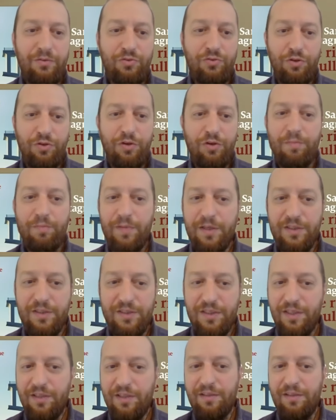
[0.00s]

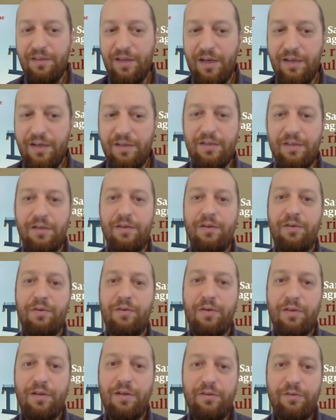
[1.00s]
Germans and the other
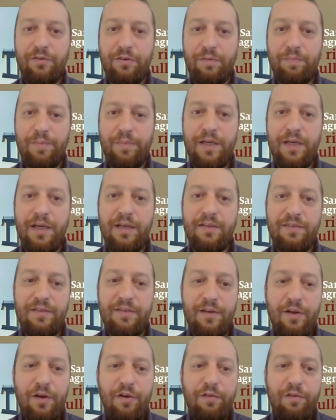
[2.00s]
Northern Europeans